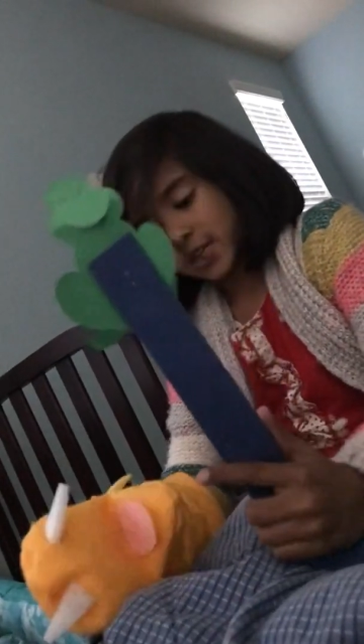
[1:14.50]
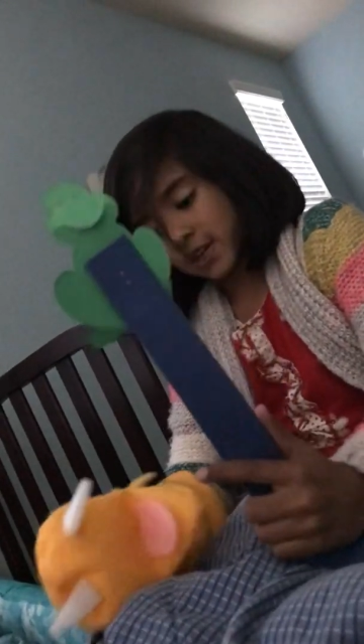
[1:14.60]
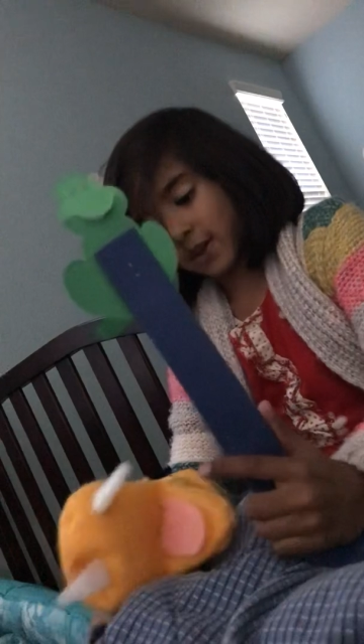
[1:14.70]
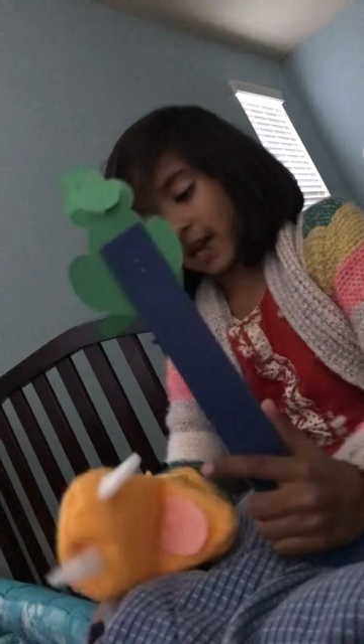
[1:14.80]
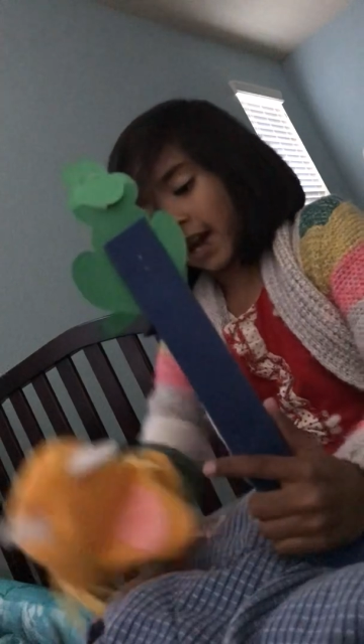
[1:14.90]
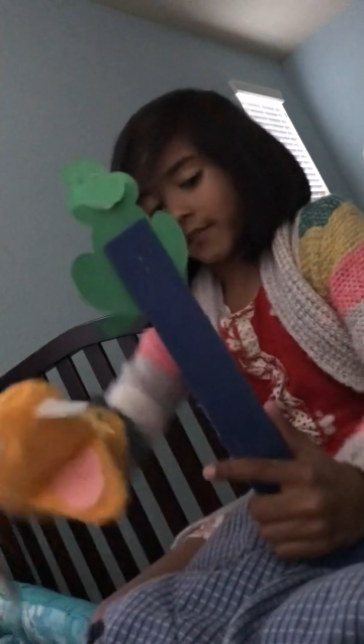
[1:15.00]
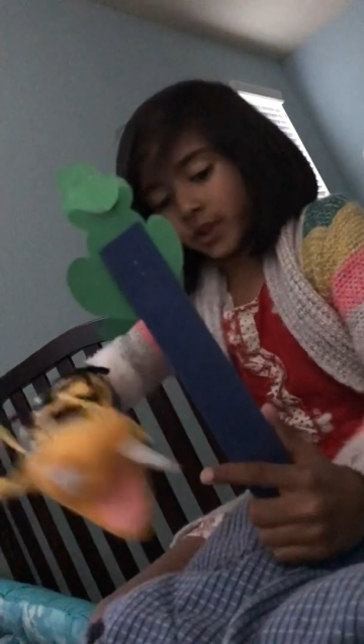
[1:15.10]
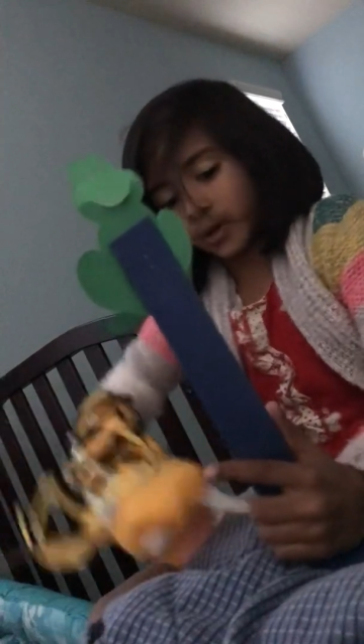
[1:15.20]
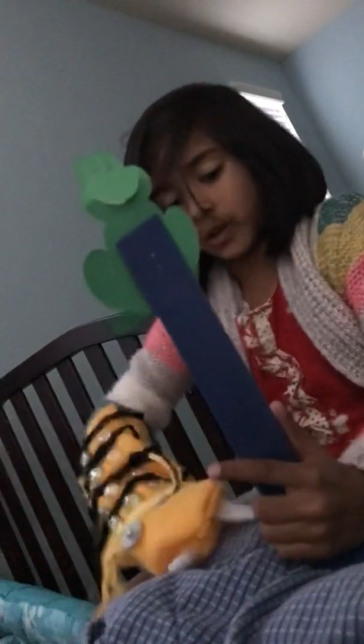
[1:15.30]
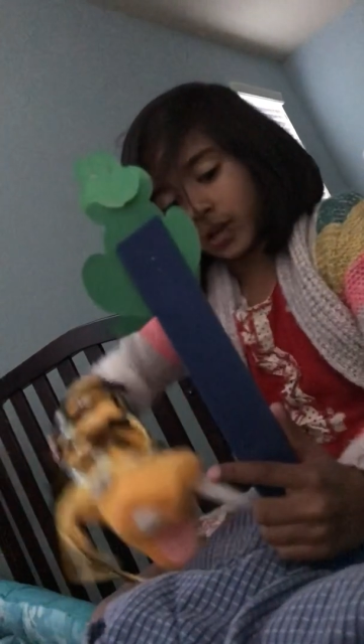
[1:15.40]
So you have
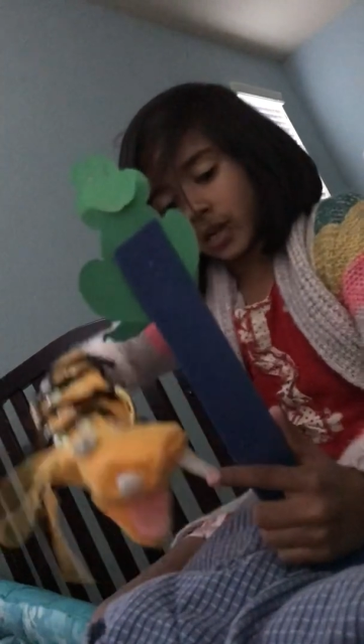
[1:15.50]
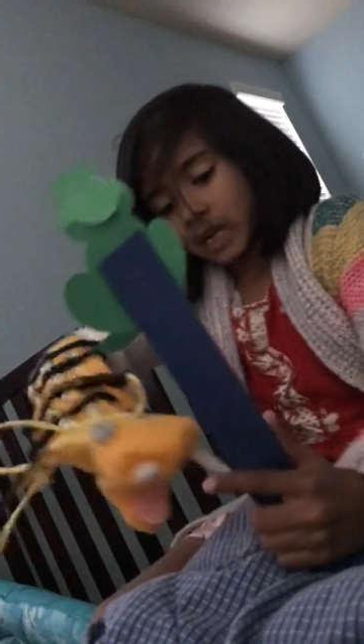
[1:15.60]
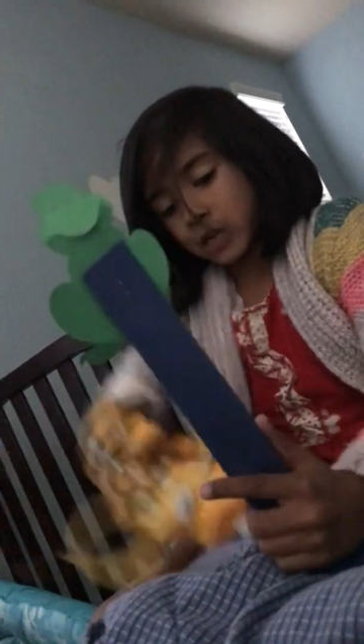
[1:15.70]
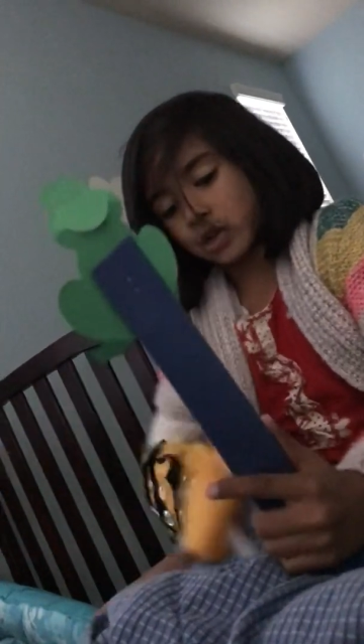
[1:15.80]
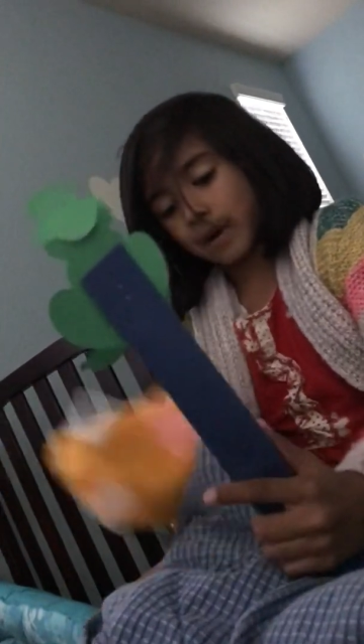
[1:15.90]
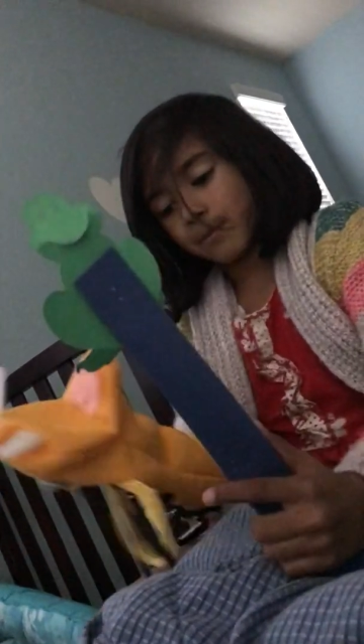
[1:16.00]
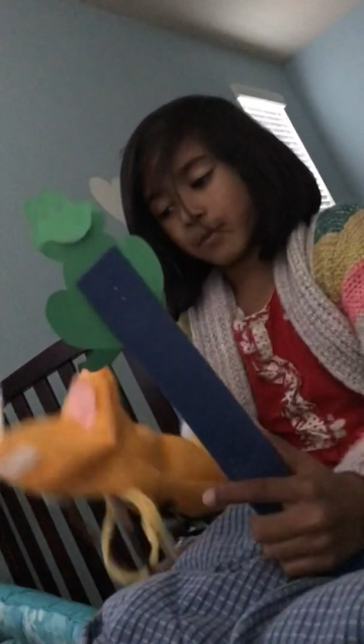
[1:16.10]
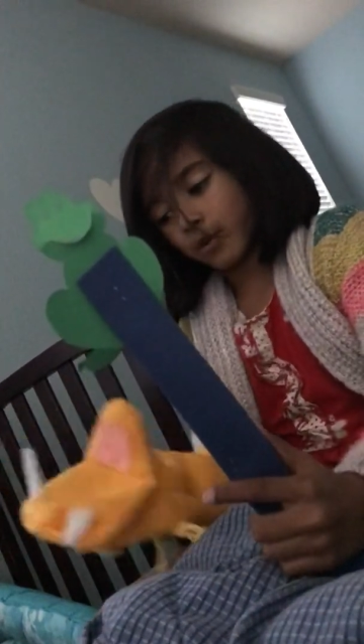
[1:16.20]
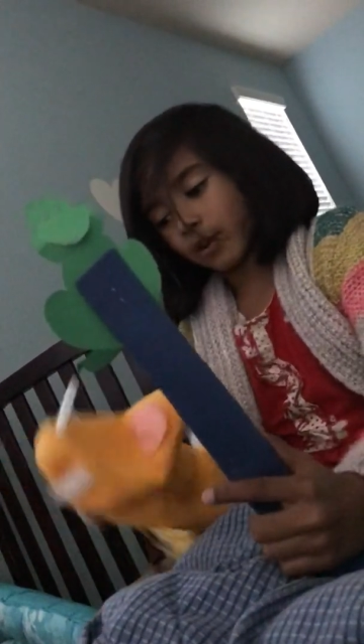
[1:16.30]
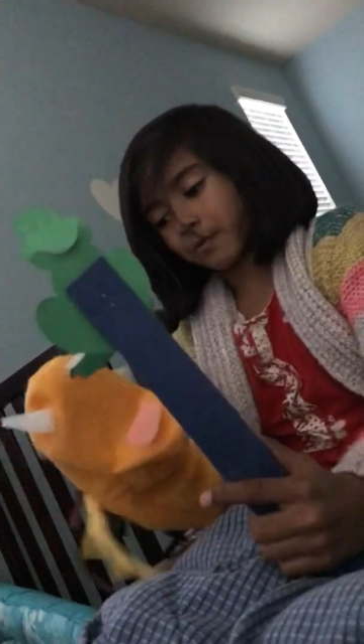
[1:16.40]
to jump
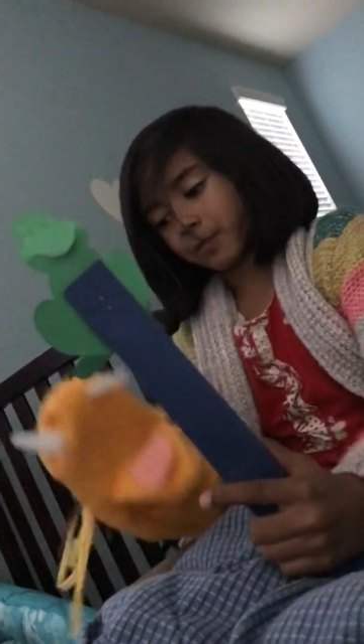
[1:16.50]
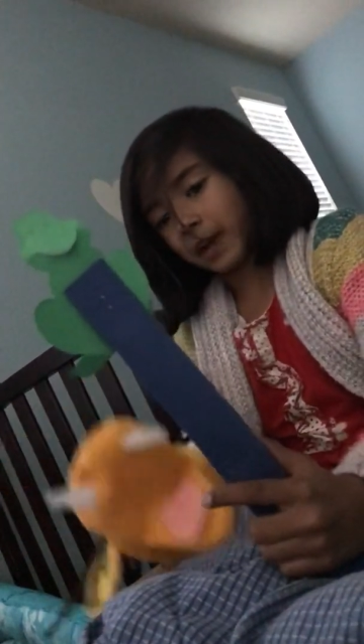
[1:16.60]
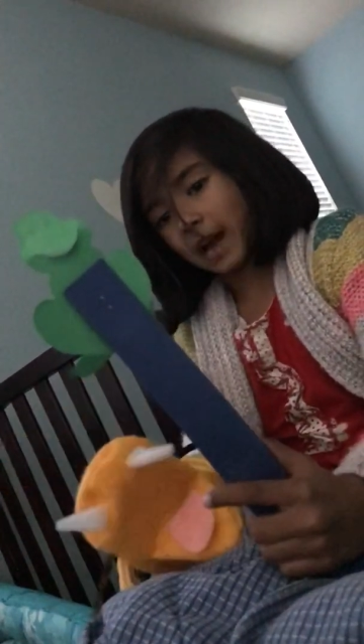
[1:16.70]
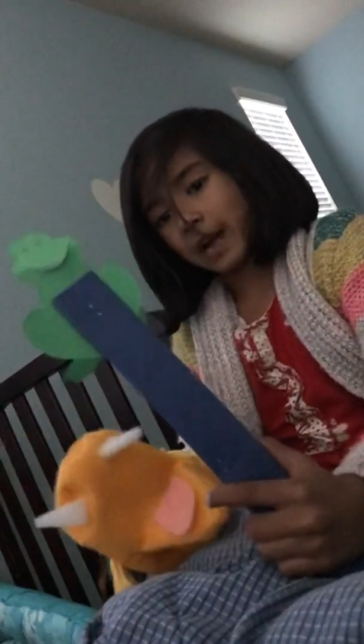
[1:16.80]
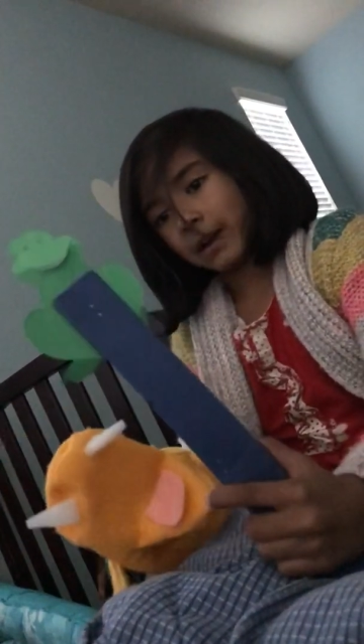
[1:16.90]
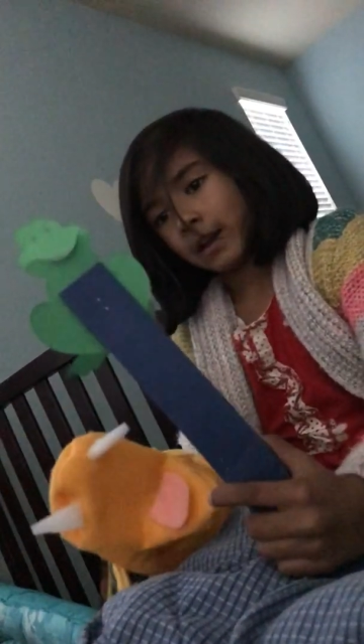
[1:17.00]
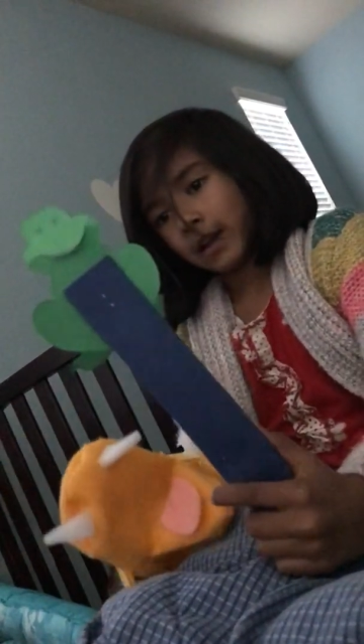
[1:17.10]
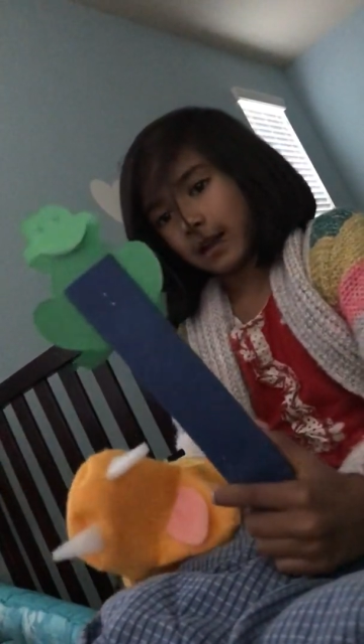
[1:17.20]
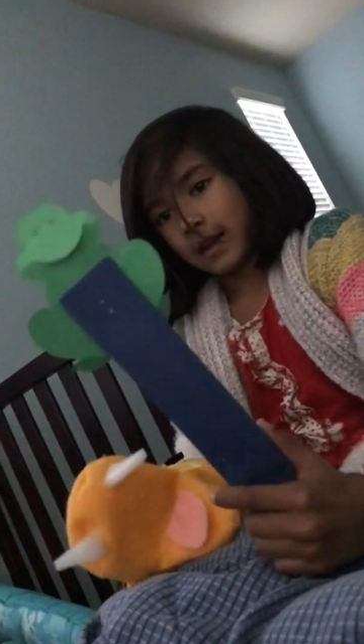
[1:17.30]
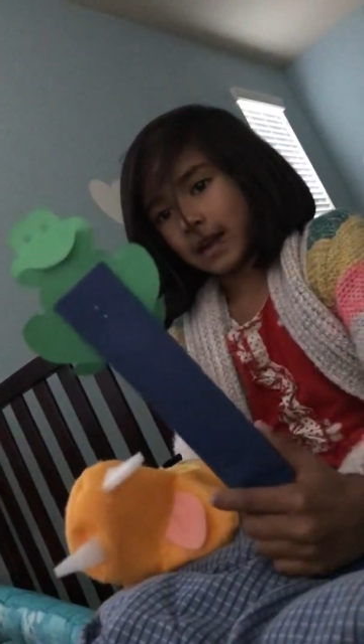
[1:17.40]
or fly,
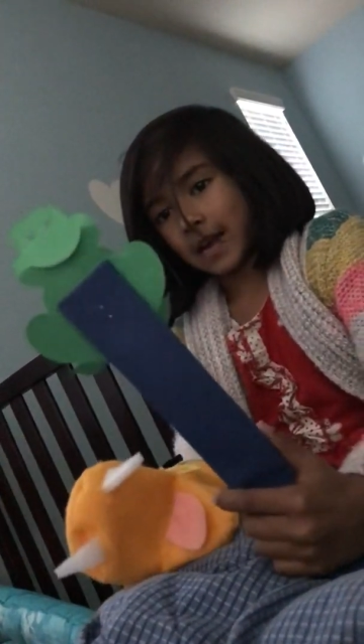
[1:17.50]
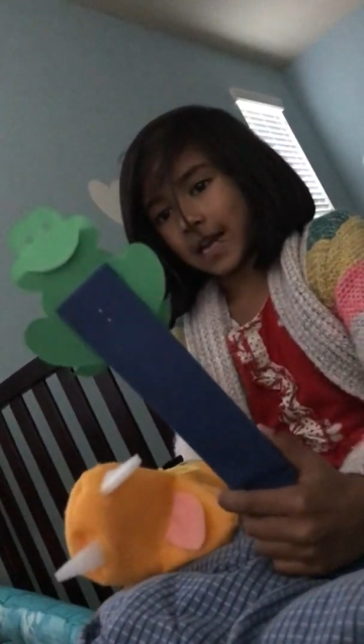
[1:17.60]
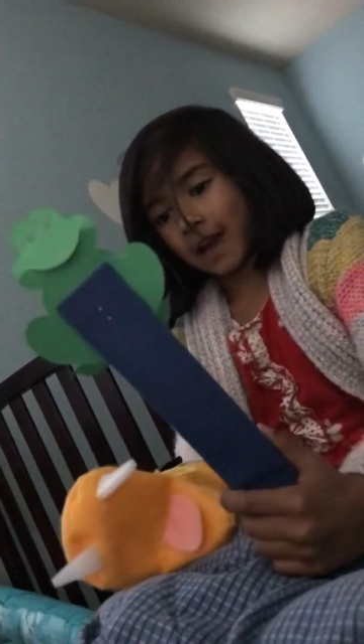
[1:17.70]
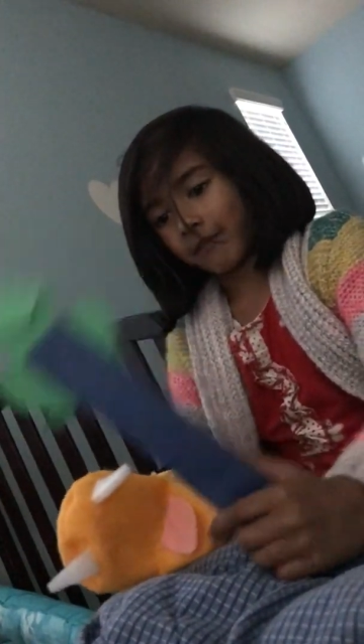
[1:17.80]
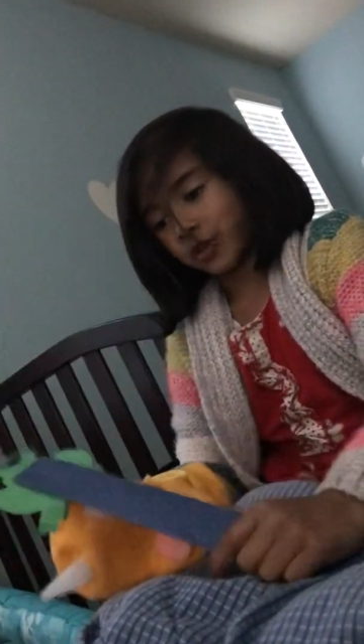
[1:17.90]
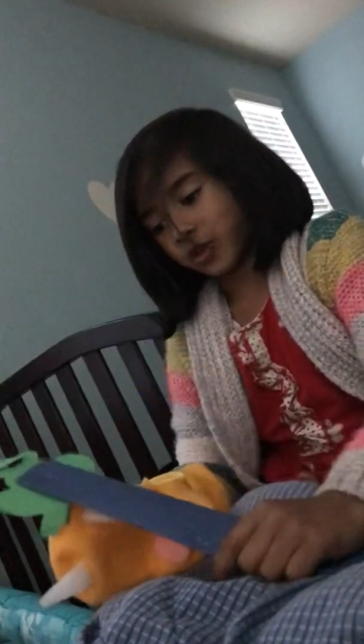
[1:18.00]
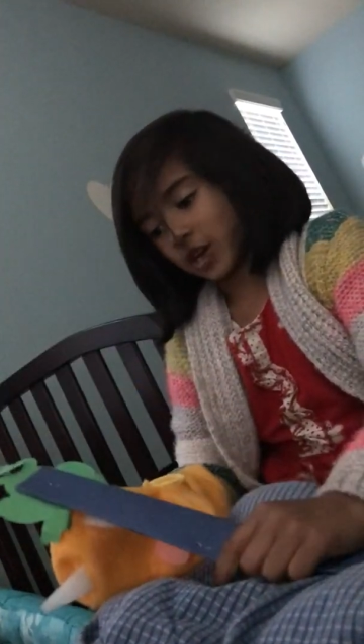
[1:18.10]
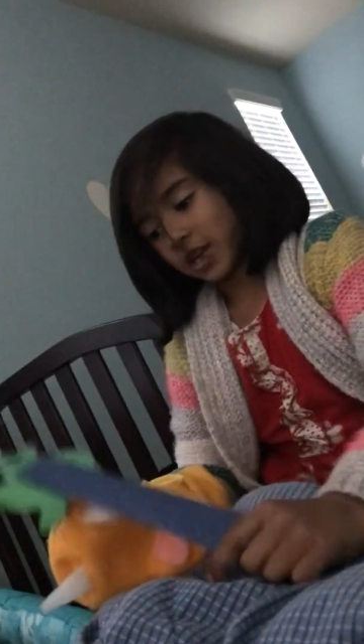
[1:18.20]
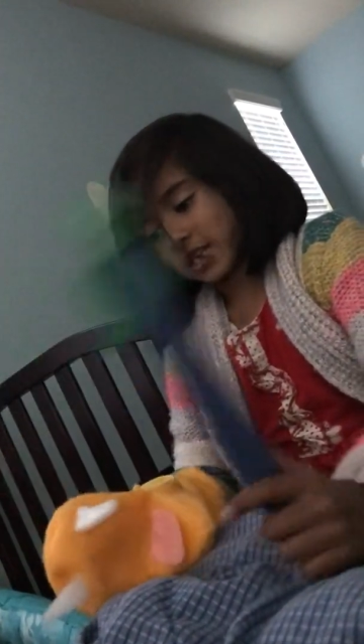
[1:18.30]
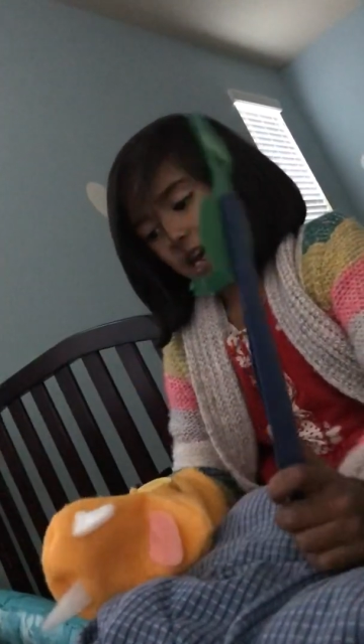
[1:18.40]
and I have to
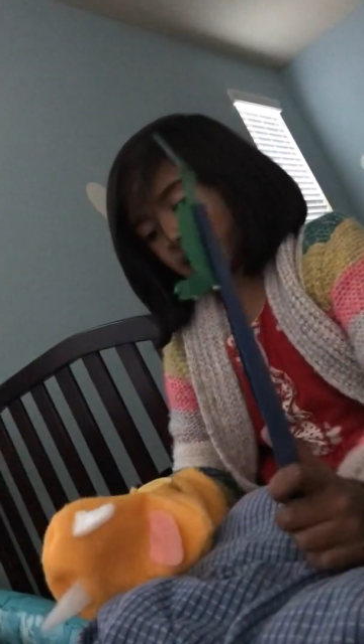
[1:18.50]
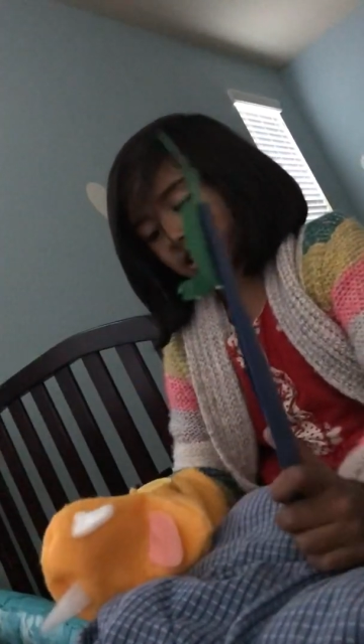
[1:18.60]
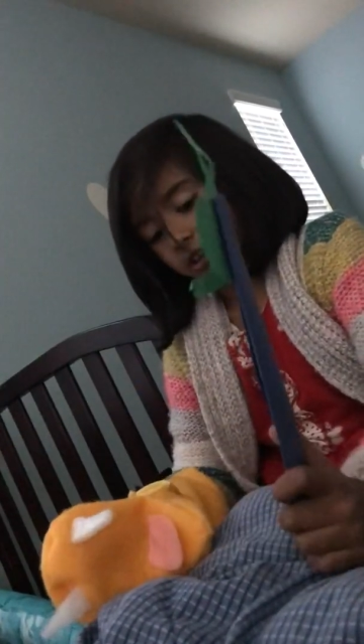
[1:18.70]
try to tag